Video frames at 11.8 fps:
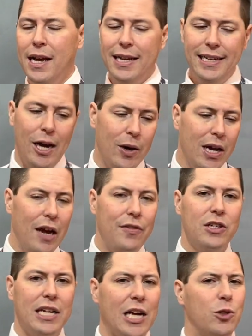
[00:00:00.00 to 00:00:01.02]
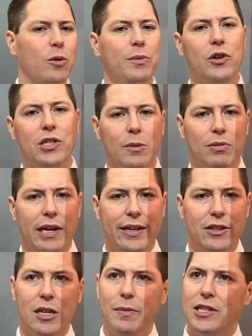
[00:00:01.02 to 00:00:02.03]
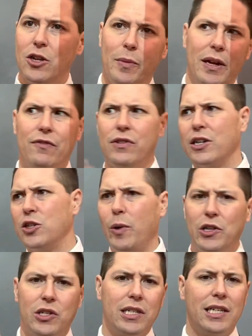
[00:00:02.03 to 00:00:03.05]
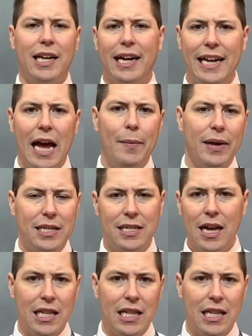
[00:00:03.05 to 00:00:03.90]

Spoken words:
Now, if there's actual music playing, there's going to be so many fluctuations in the dynamics,